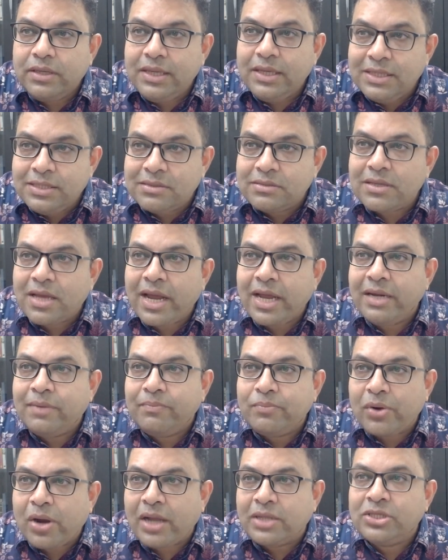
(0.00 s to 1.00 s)

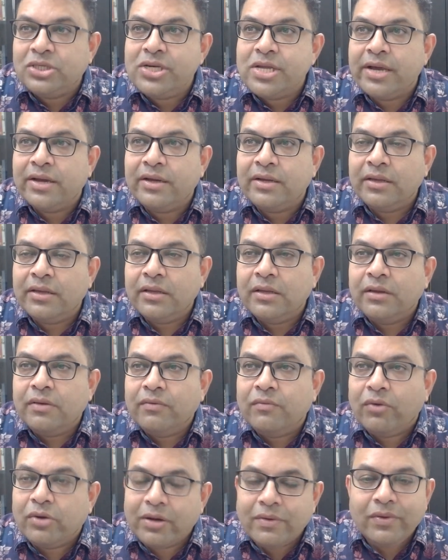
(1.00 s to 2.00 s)
insight, prajna,
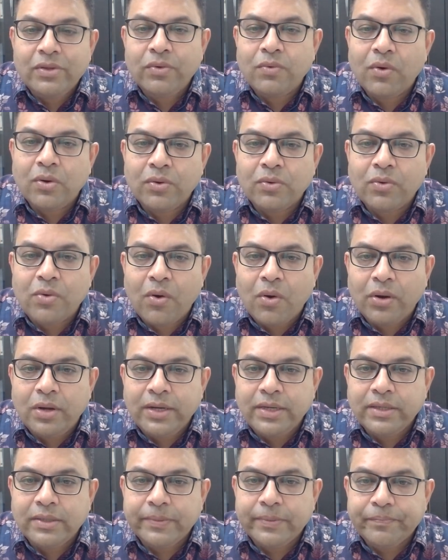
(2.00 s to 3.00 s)
whatever you want to call
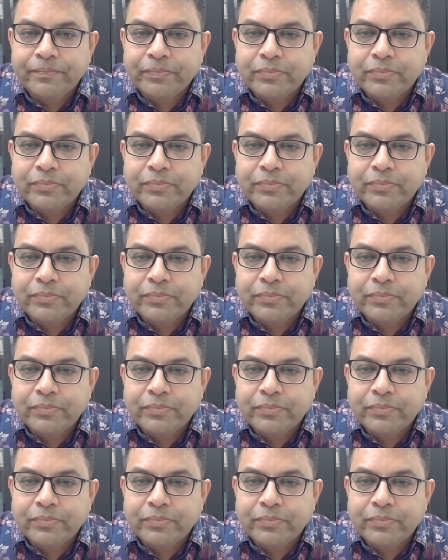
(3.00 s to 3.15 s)
it,